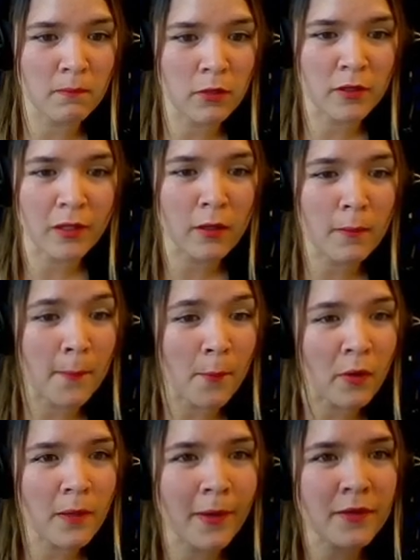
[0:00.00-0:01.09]
learn a little bit
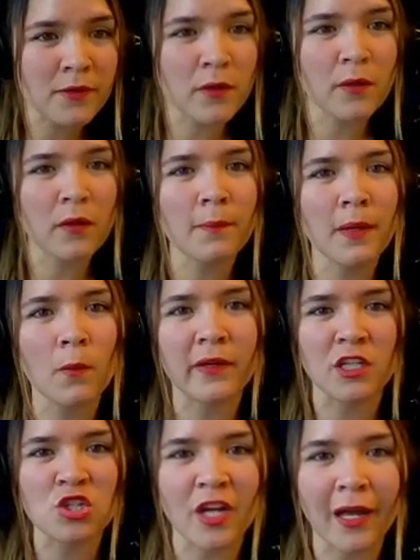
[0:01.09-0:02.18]
more about Sodinokibi, we
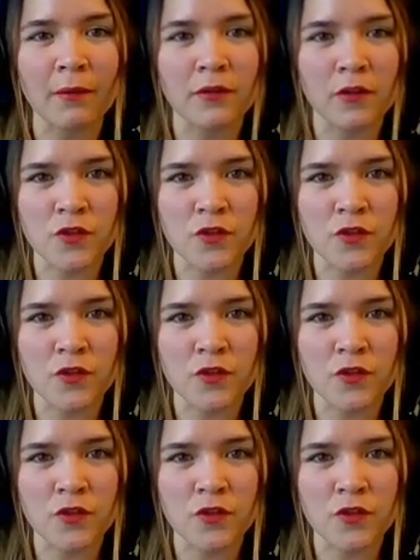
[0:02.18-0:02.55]
can check out this